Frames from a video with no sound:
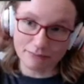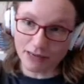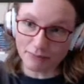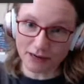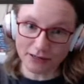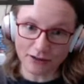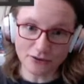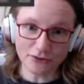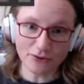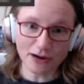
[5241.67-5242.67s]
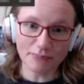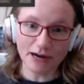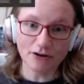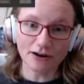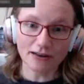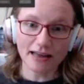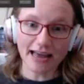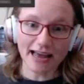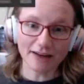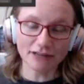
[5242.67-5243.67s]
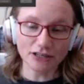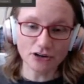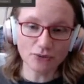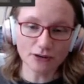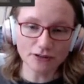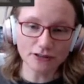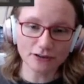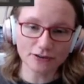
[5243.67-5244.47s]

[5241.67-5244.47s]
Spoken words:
made by you about having no other